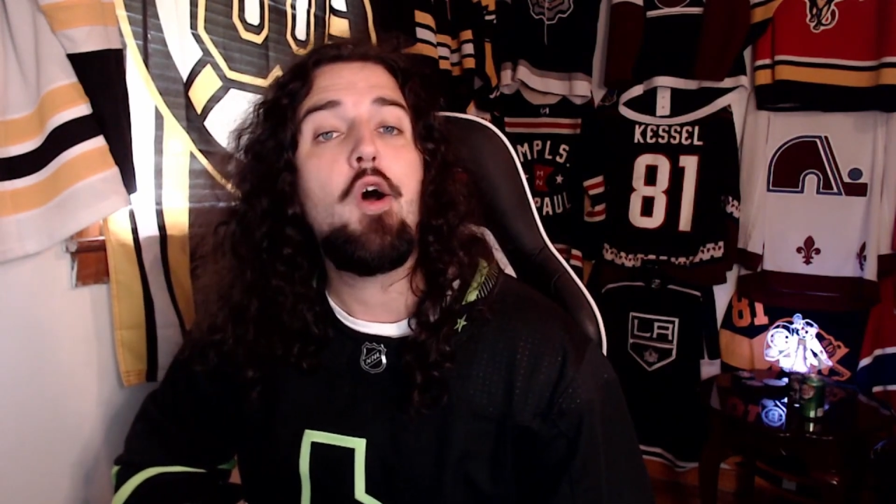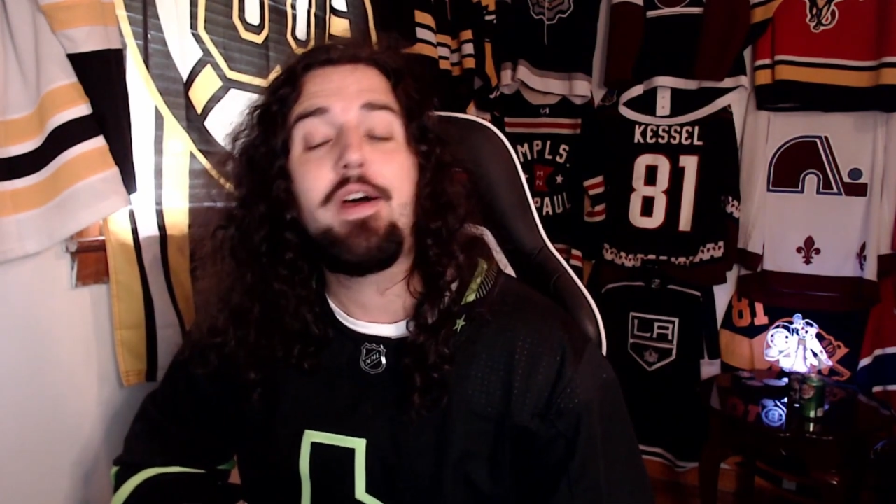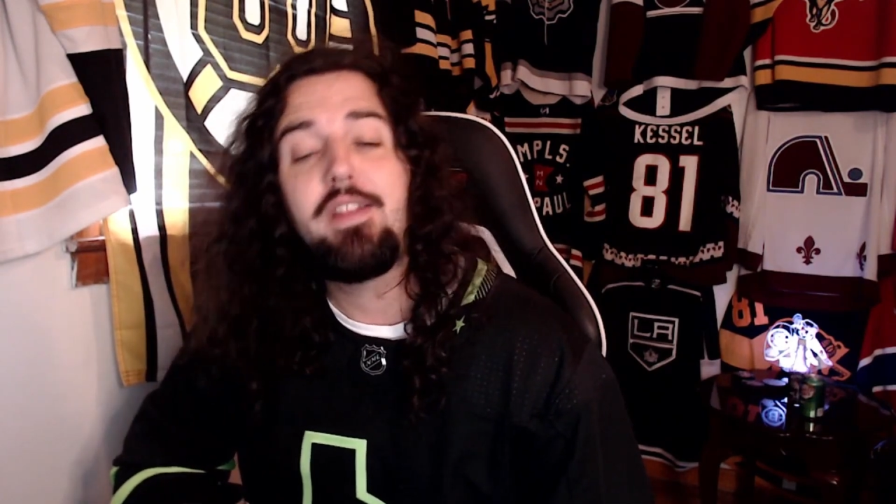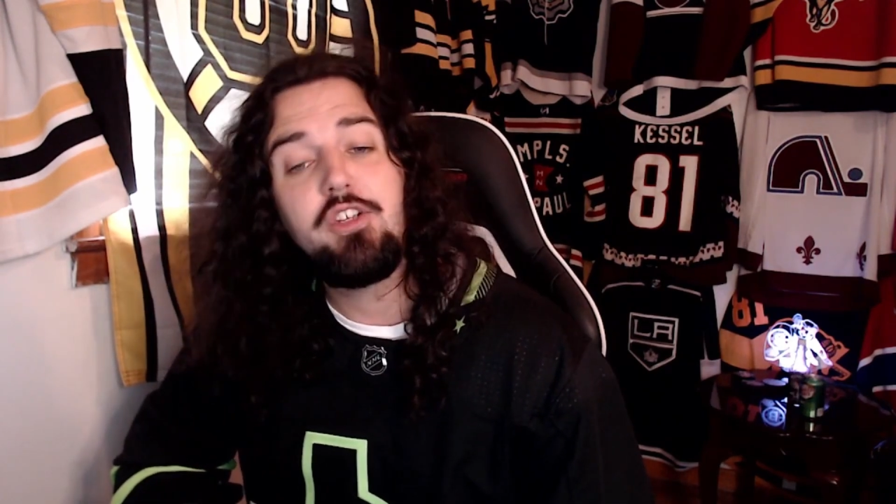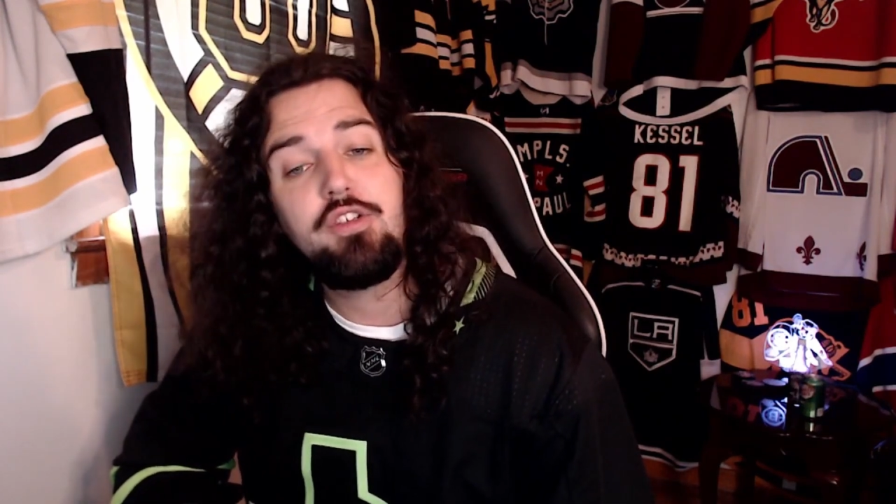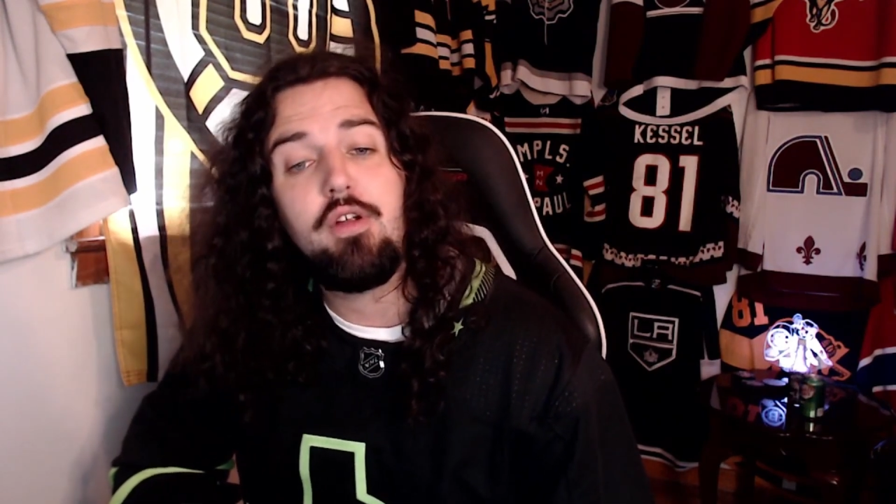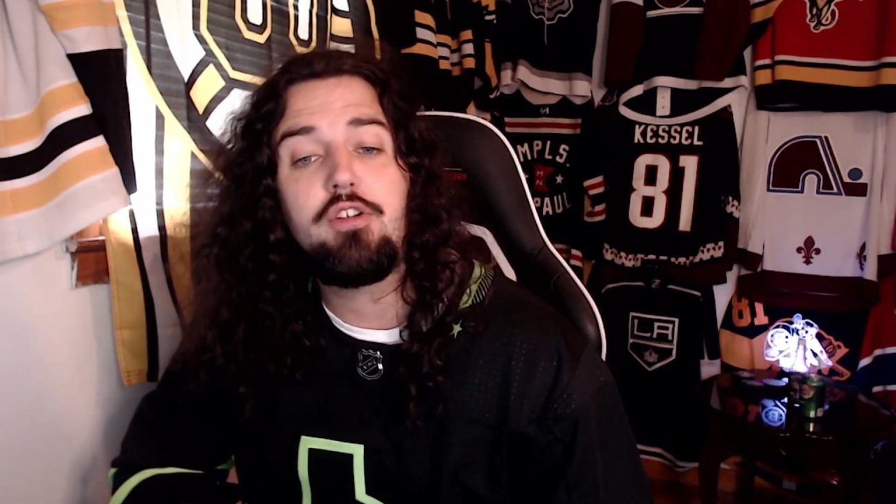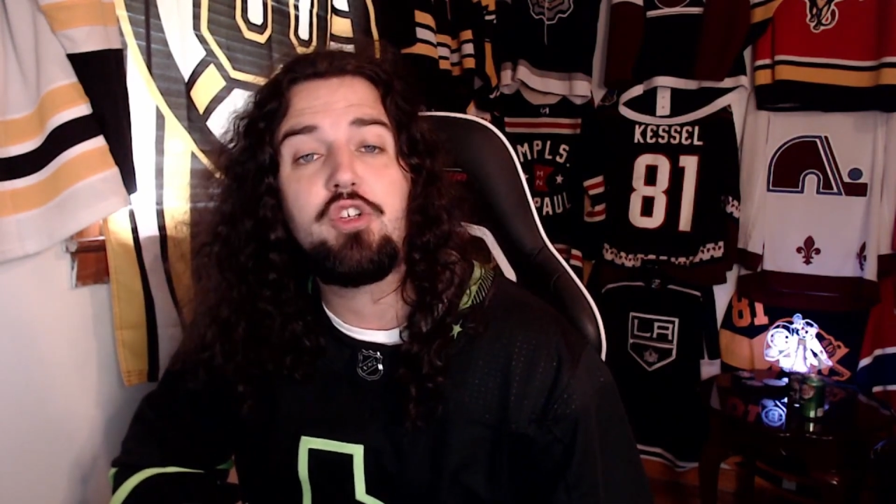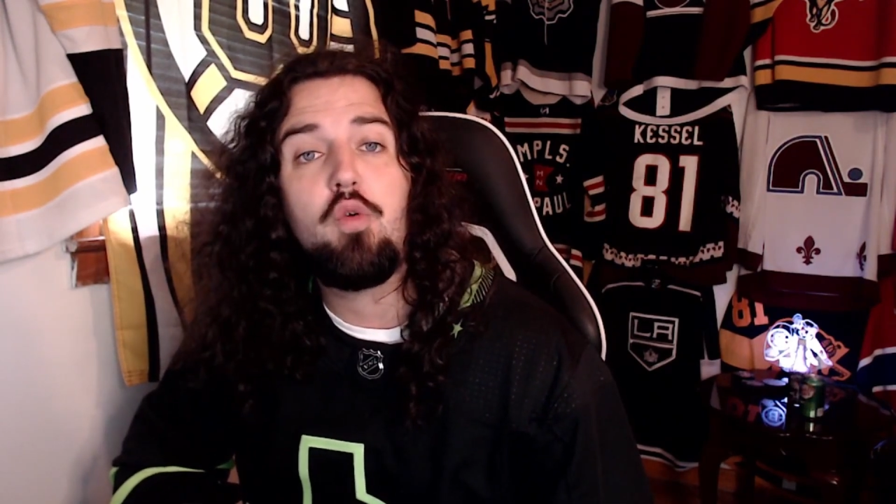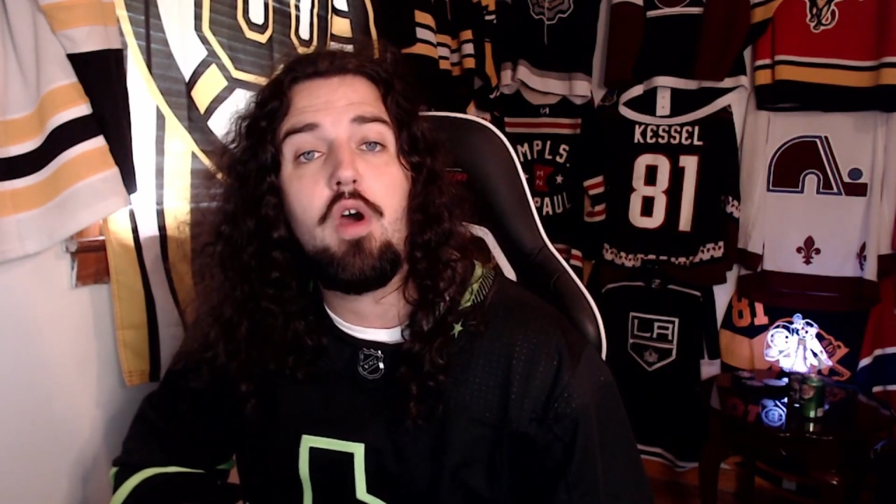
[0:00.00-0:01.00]
on this
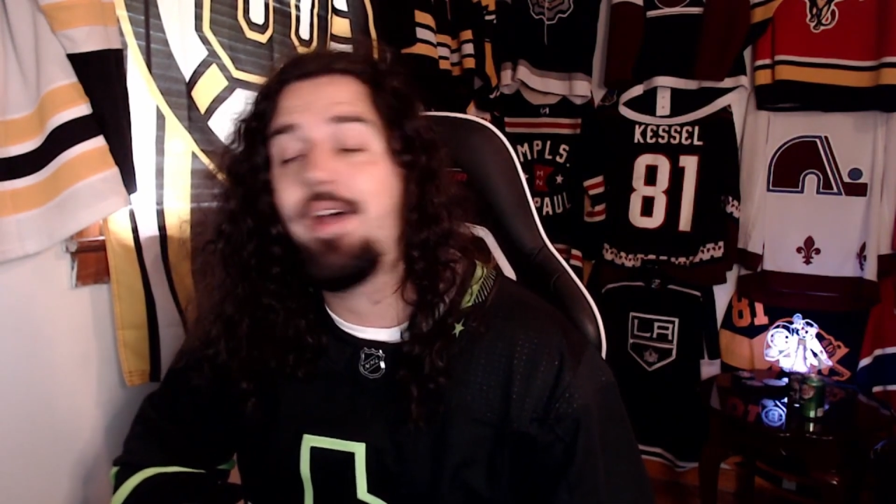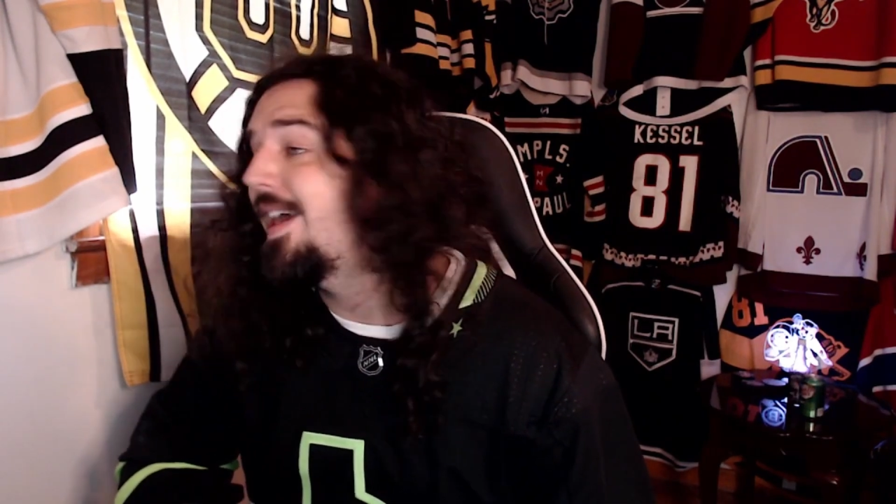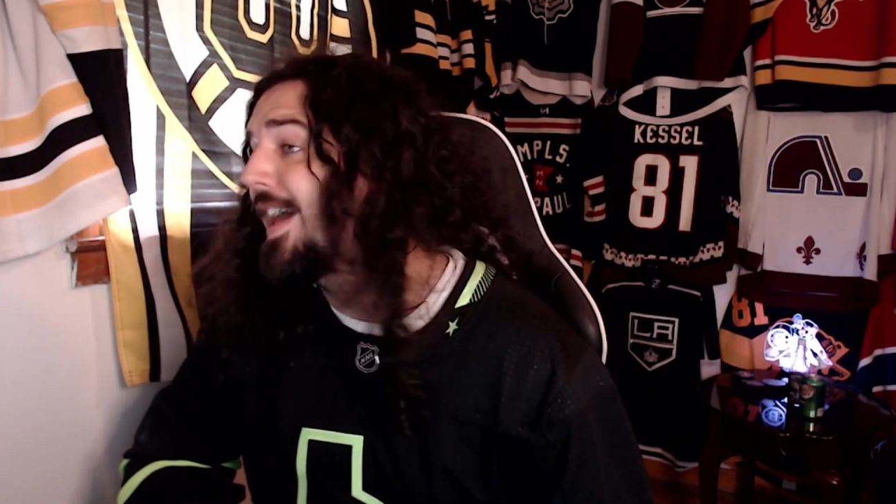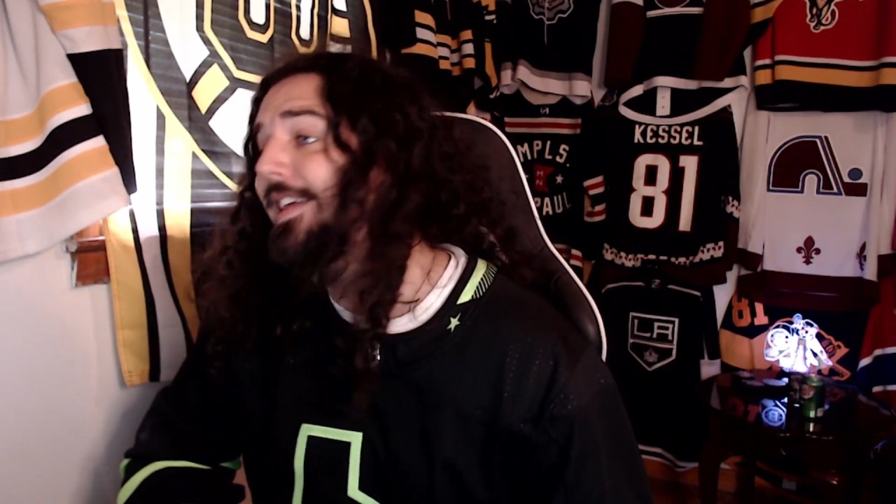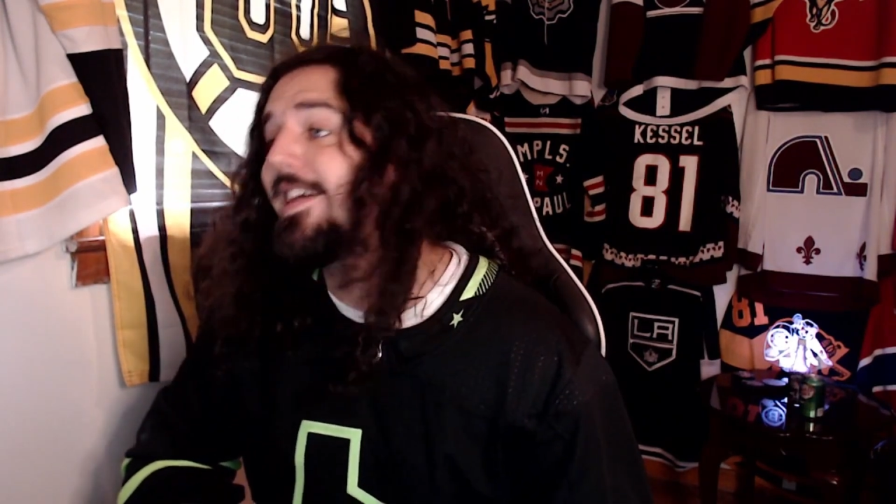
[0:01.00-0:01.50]
star squad?